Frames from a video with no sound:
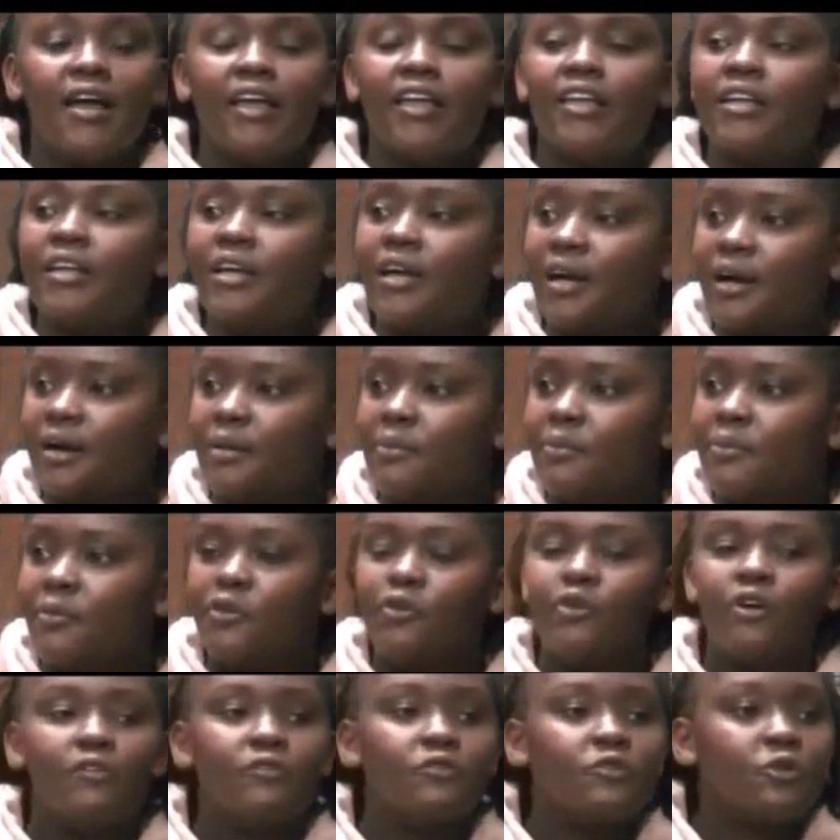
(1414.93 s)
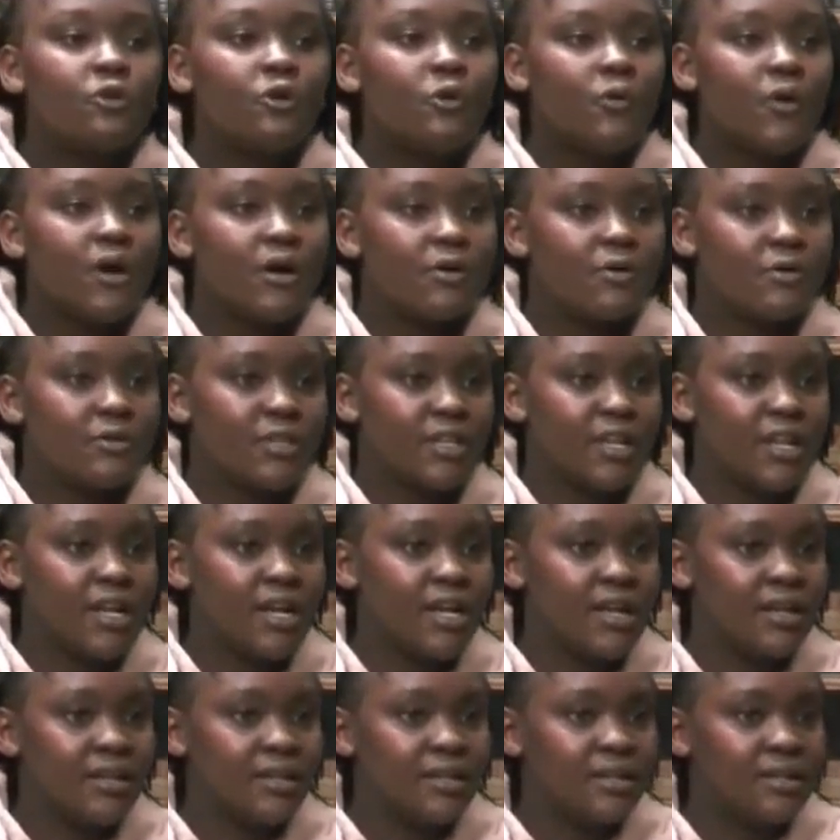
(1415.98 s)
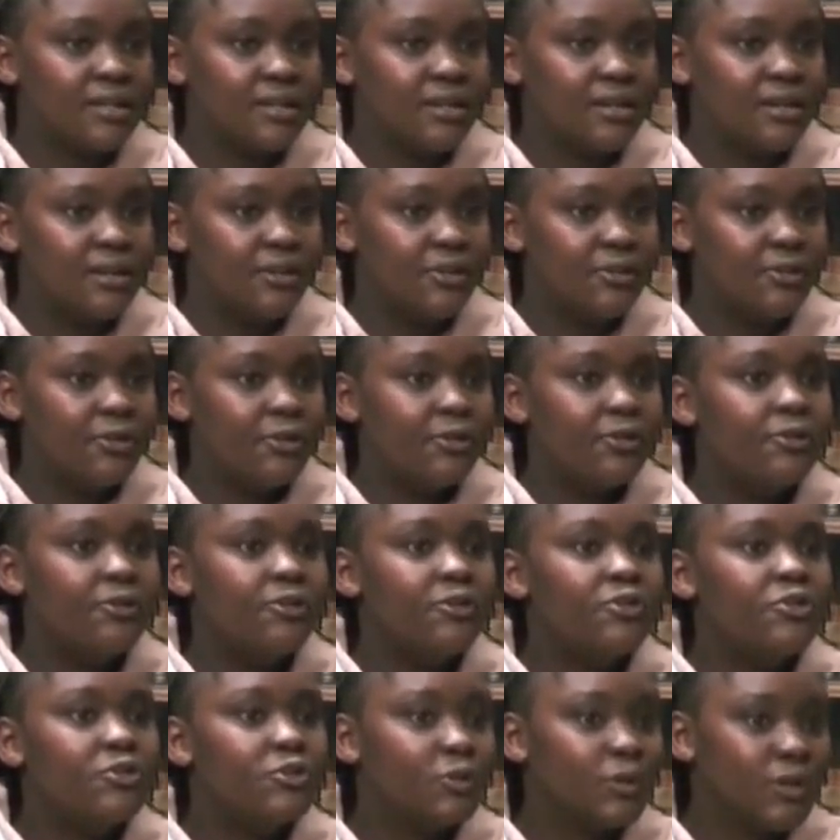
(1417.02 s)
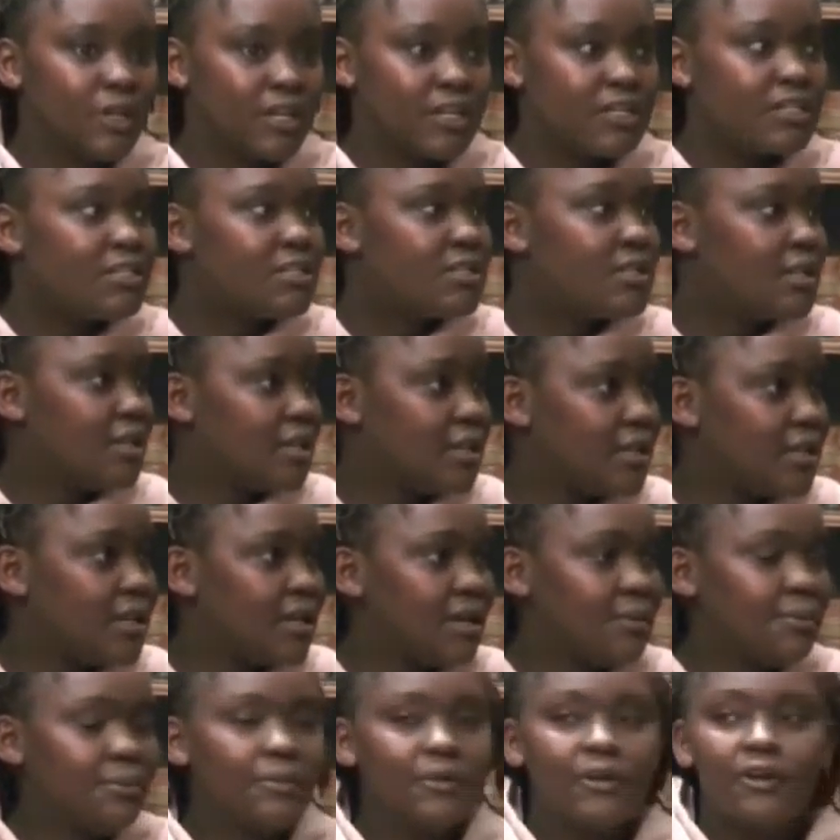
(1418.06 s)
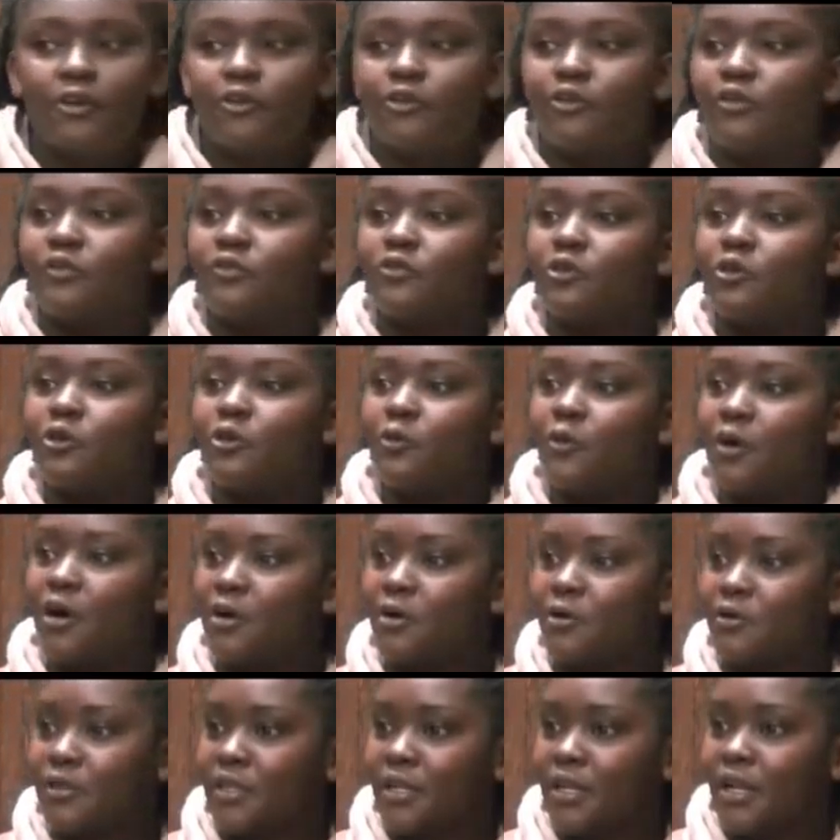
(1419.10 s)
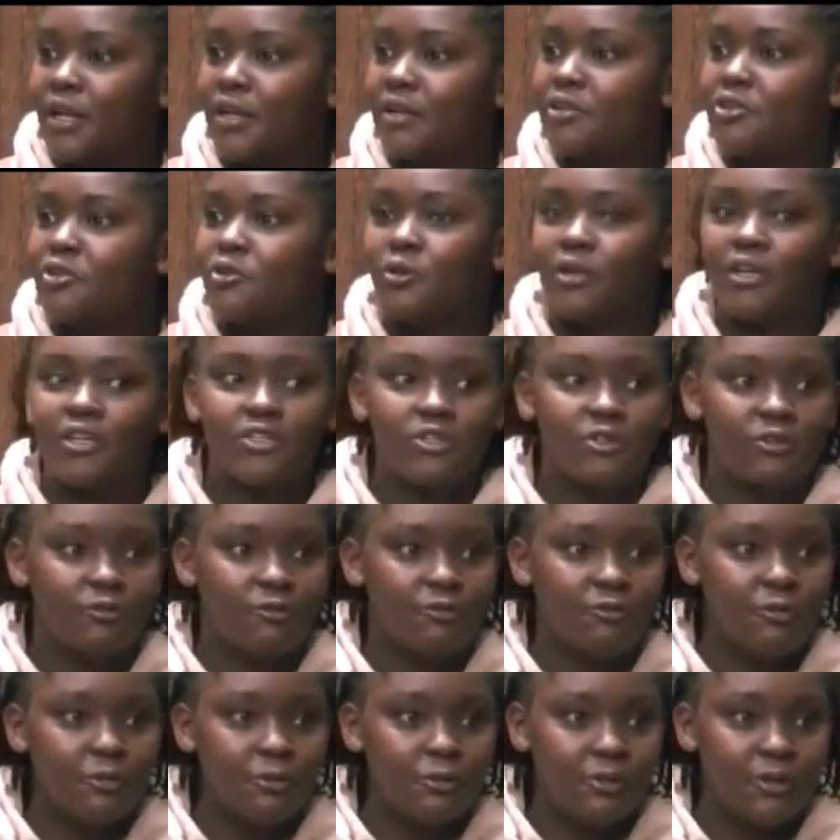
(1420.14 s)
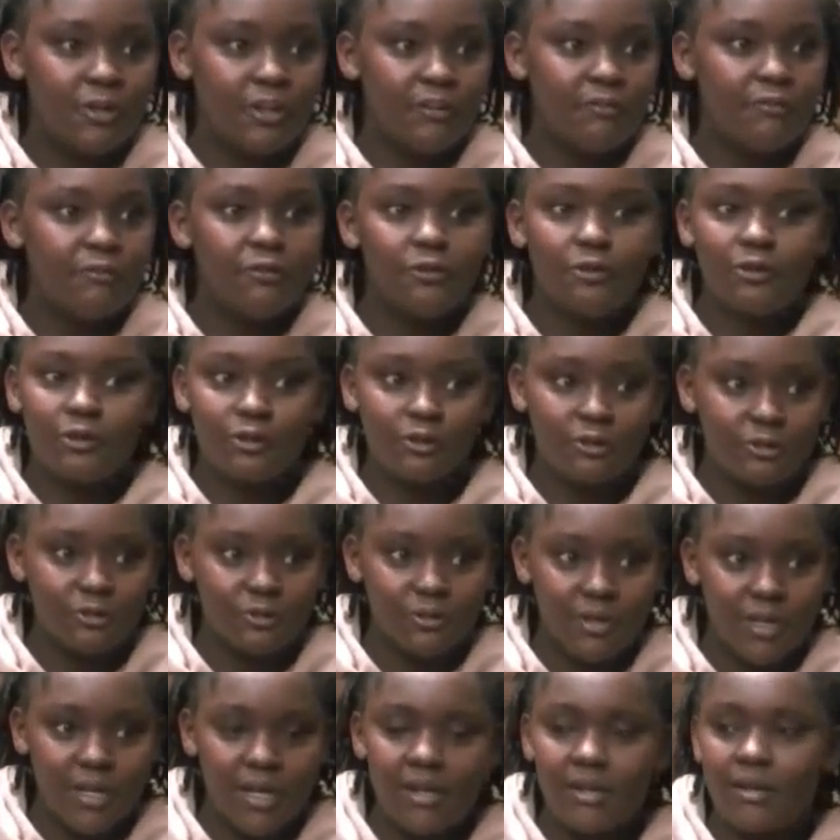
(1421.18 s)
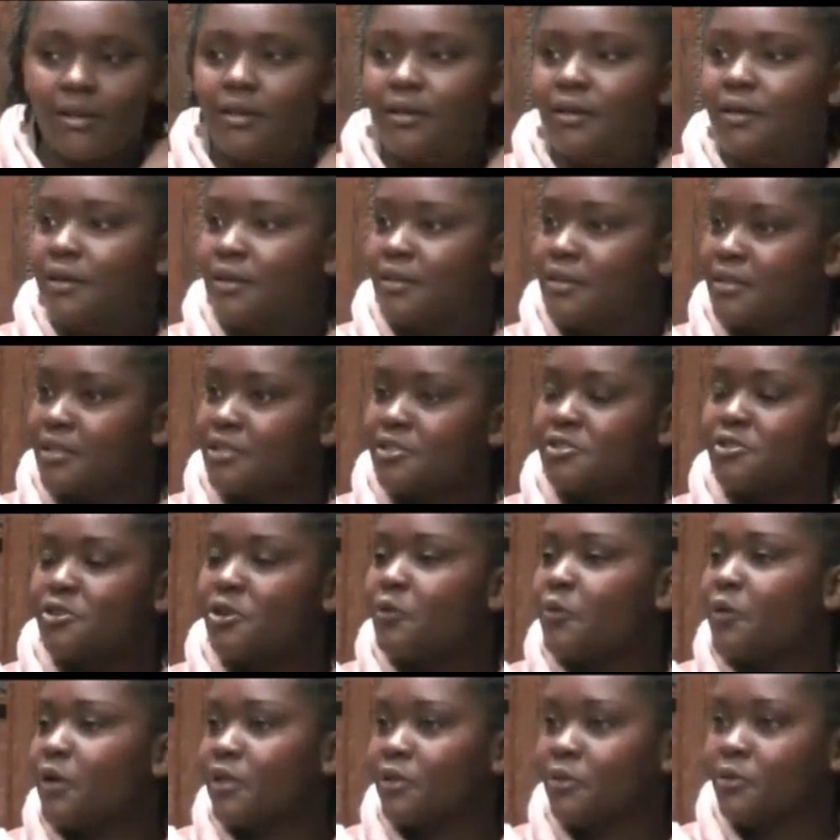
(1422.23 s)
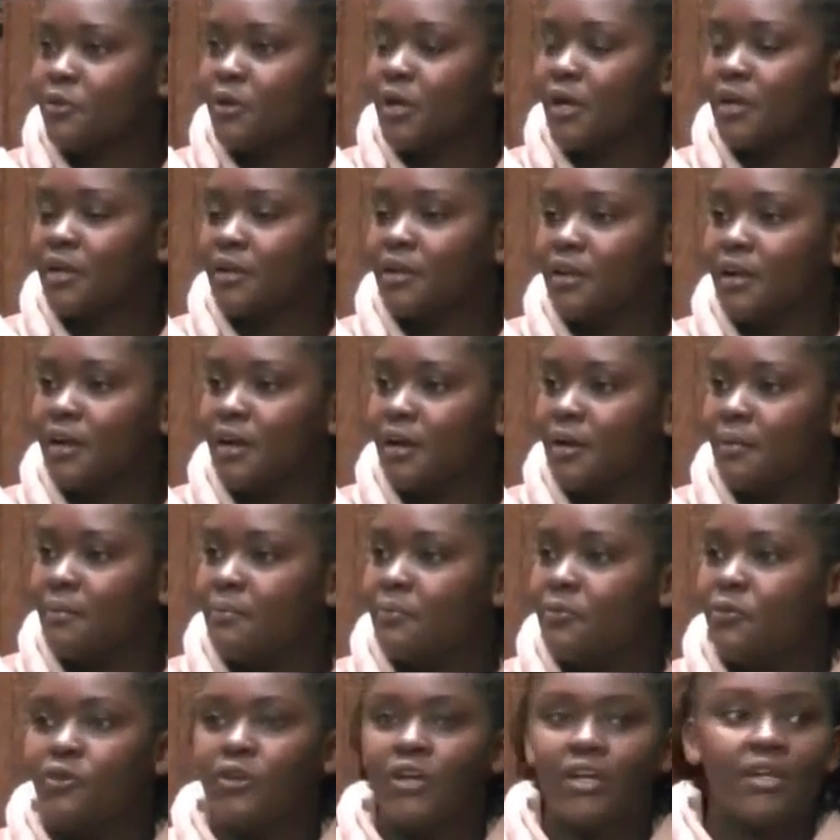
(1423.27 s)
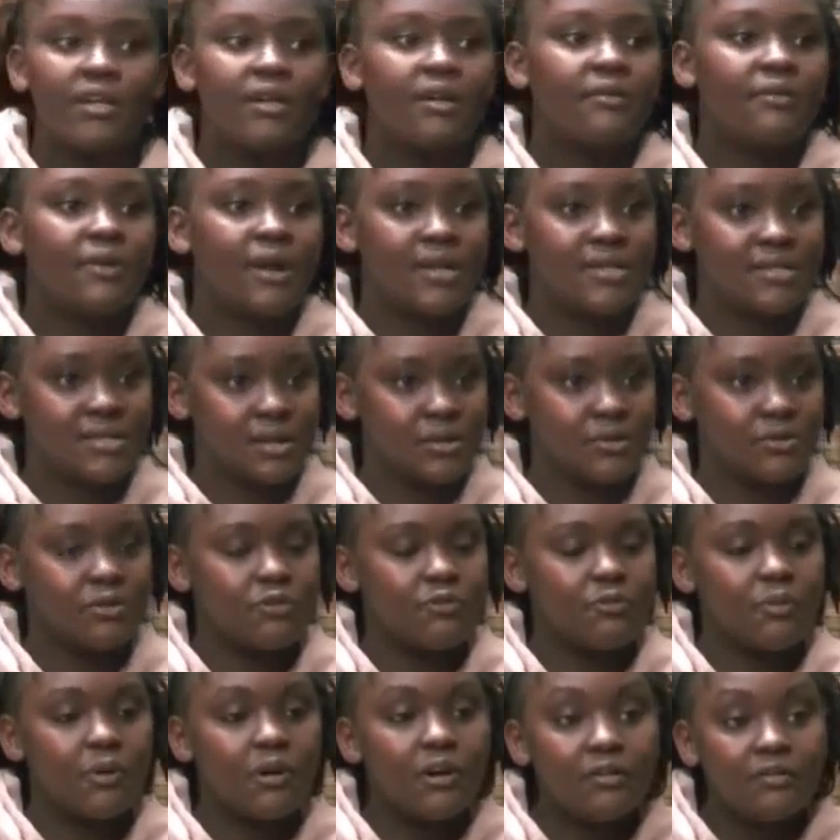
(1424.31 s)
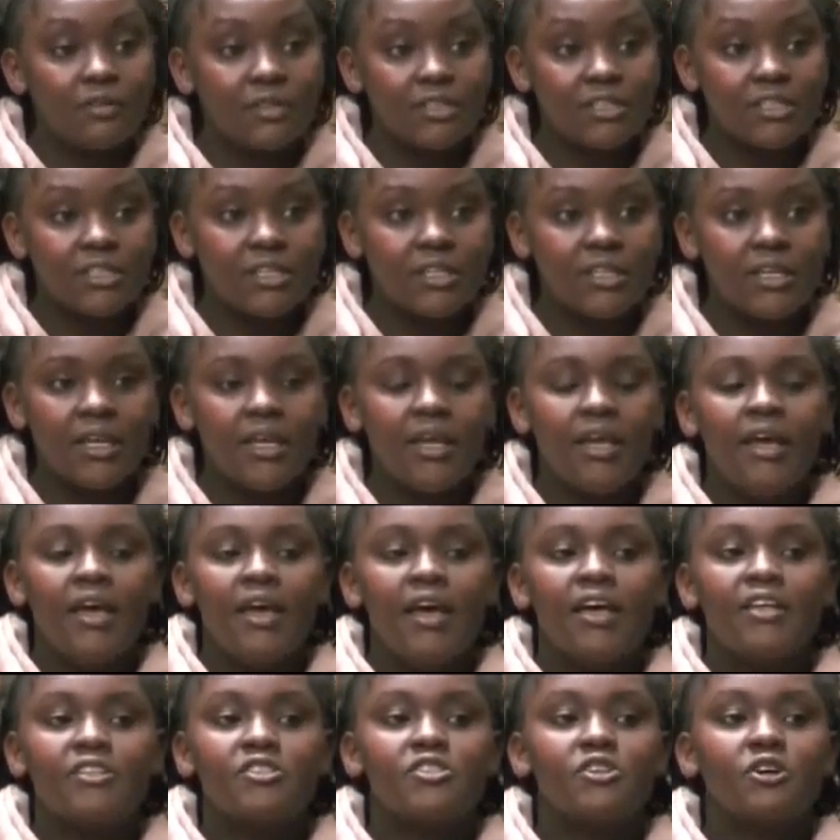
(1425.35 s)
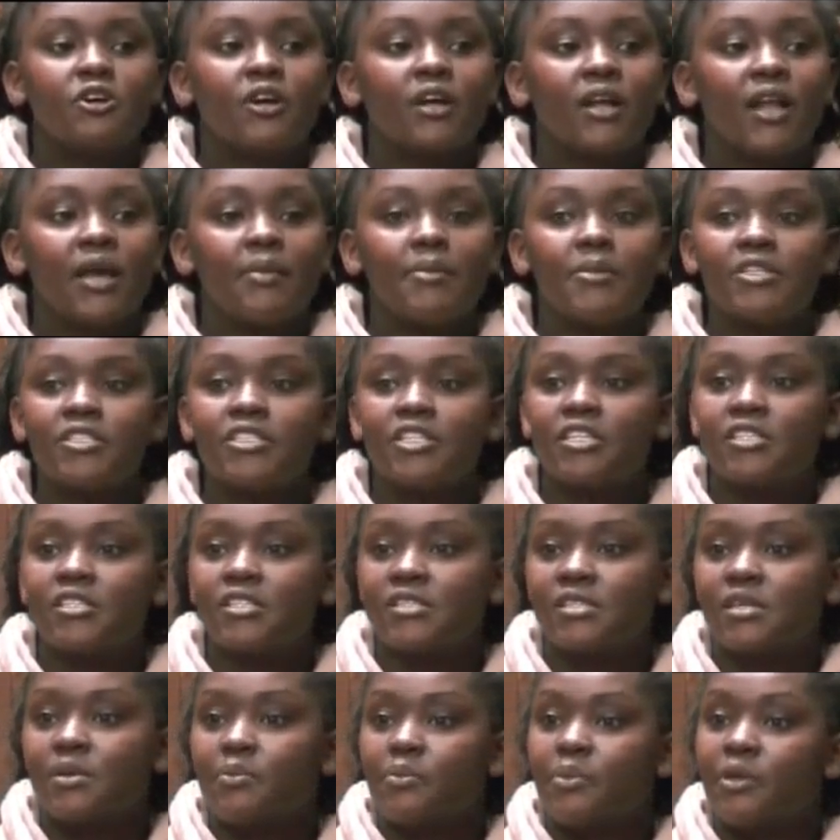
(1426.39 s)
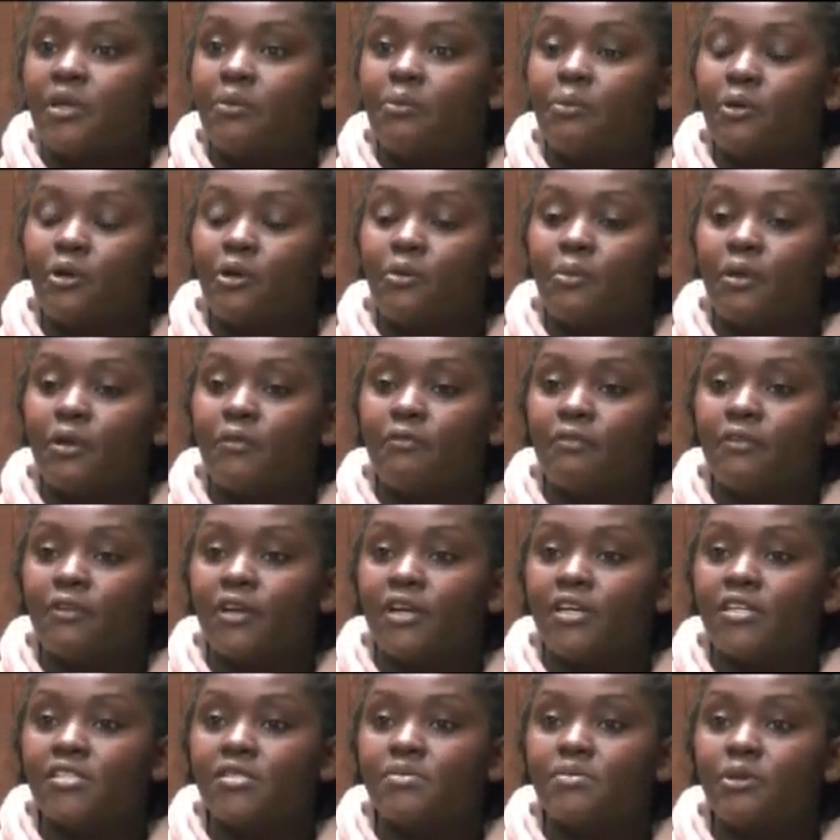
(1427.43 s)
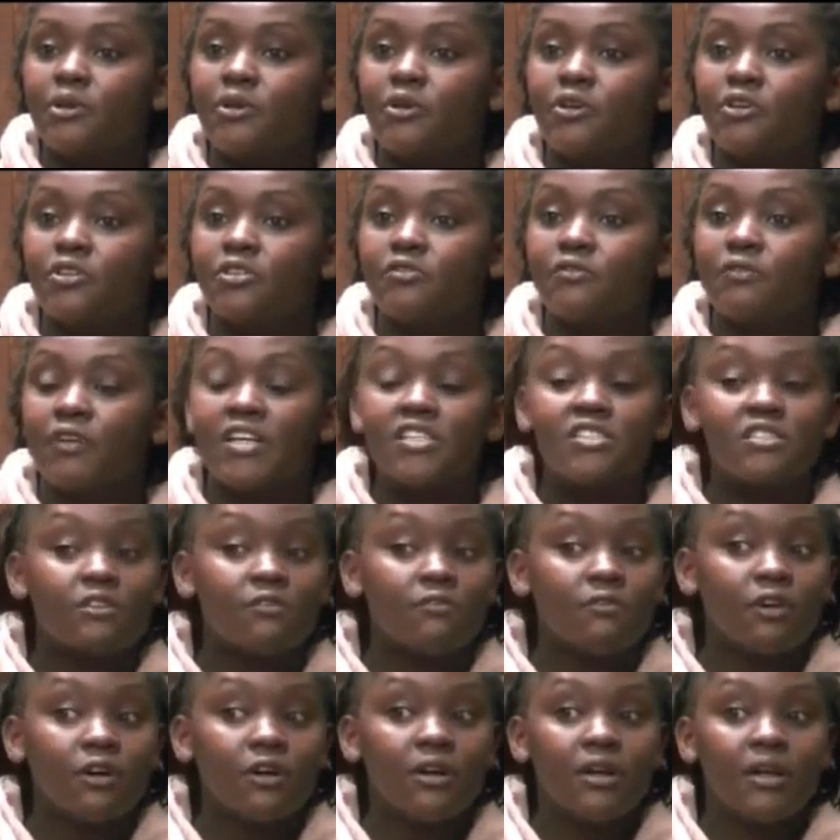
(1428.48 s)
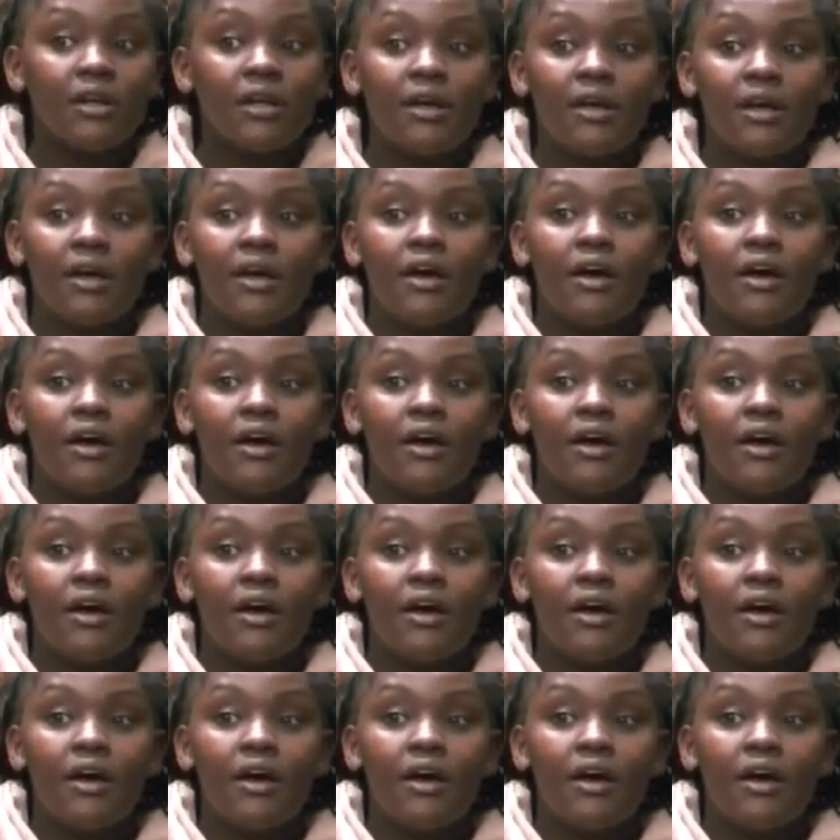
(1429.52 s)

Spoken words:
income, you have to go work on the land, you know, to get income. You have to go work on the land to get your food. If you don't do that, there's no way you can rise out of poverty. And so climate change is a big problem for us because, first of all,